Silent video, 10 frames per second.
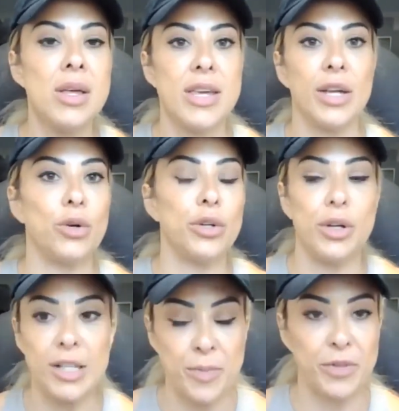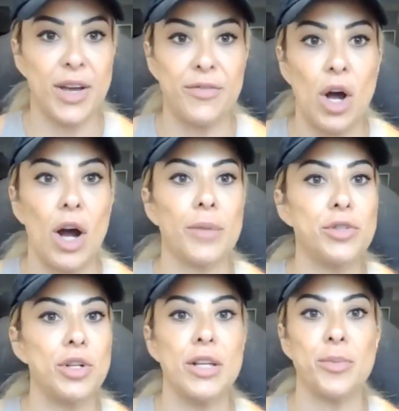Keto, you're not supposed to have
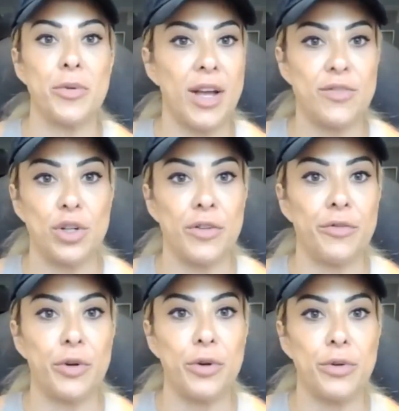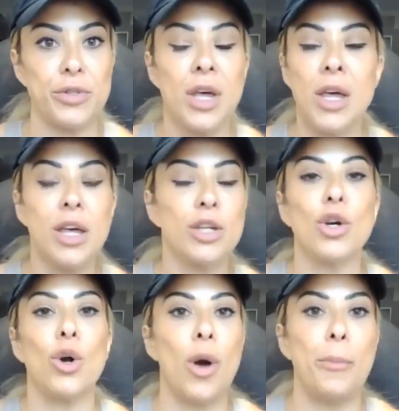carbs, you're not supposed to have certain fruits.
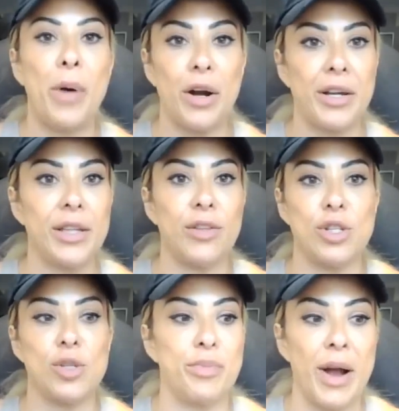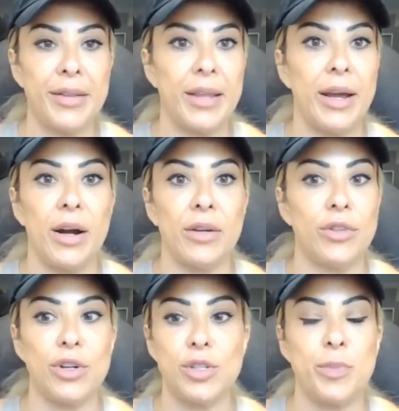You go to a party, there's bread there,
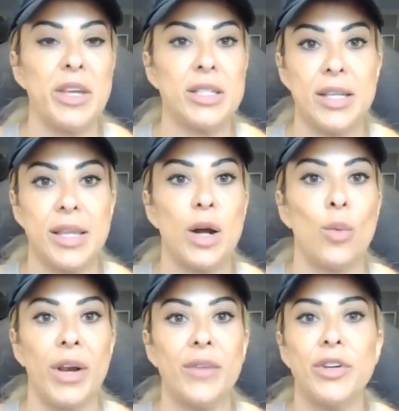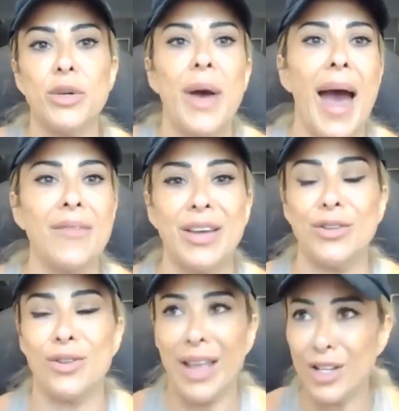there's pizza there, whatever, you have it,
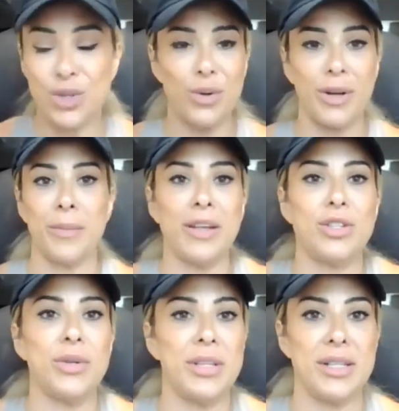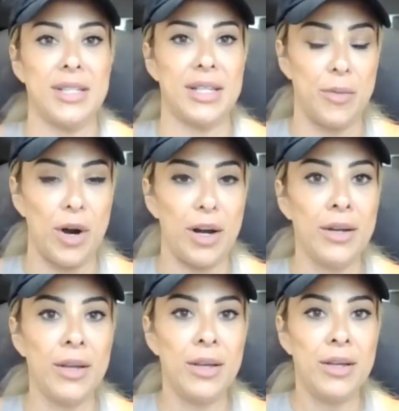and you're like, screw it, I'm not doing this anymore
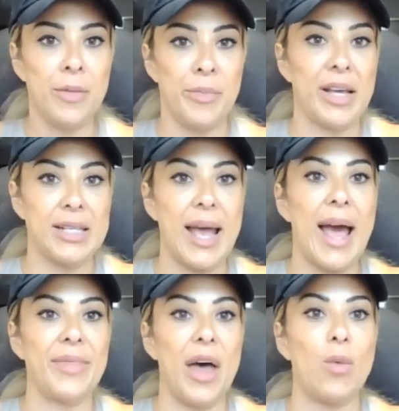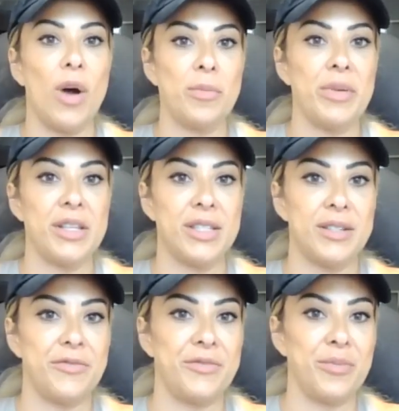because I had that one piece
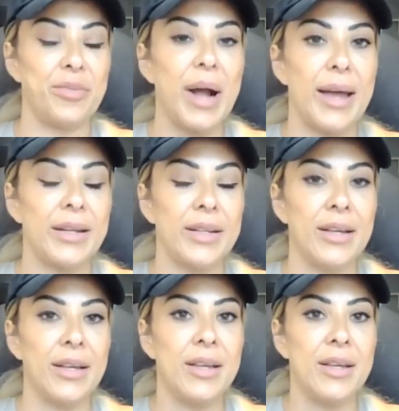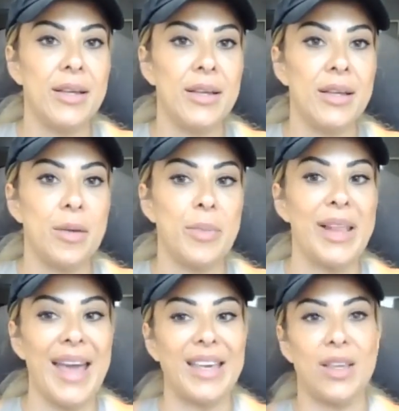of bread. But
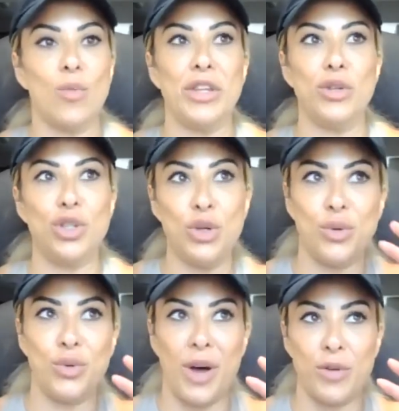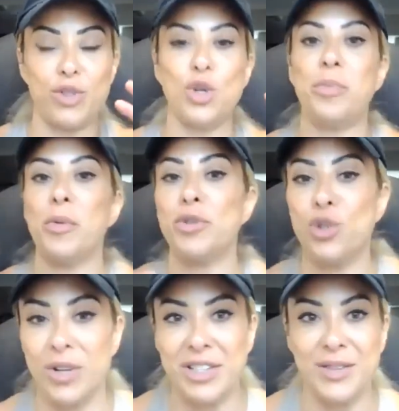like when you do a super
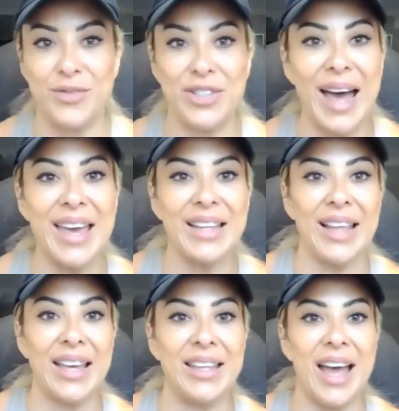restrictive diet like